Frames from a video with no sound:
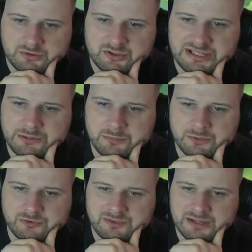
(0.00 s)
So now we
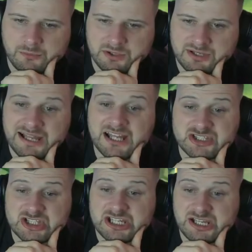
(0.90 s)
move that one. And
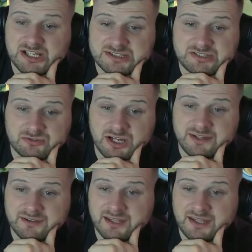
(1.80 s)
actually, I did
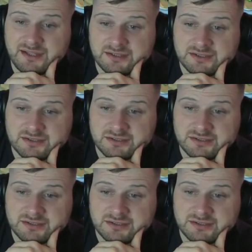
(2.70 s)
right there.